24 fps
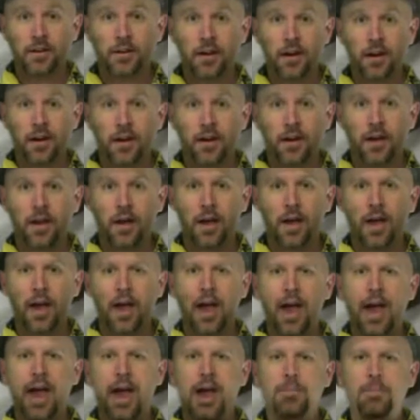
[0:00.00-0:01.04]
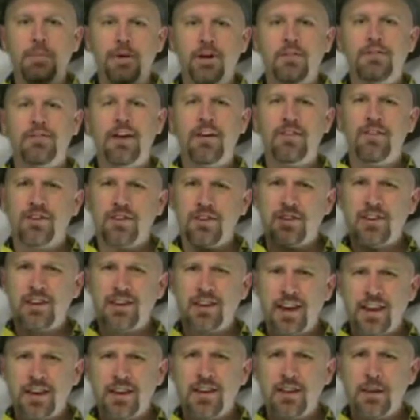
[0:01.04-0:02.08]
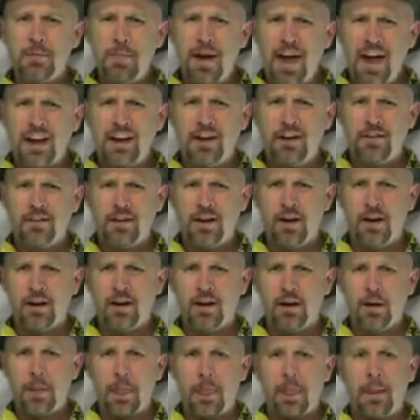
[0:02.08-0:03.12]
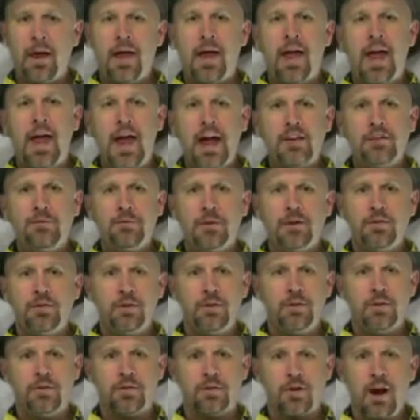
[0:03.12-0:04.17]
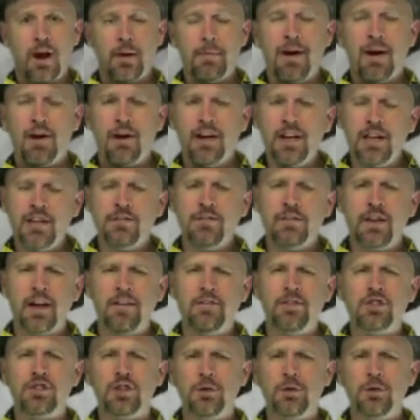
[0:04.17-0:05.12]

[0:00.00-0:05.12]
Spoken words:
tongue, and bitter flavors are detected in the back of your tongue. Experts will describe how each flavor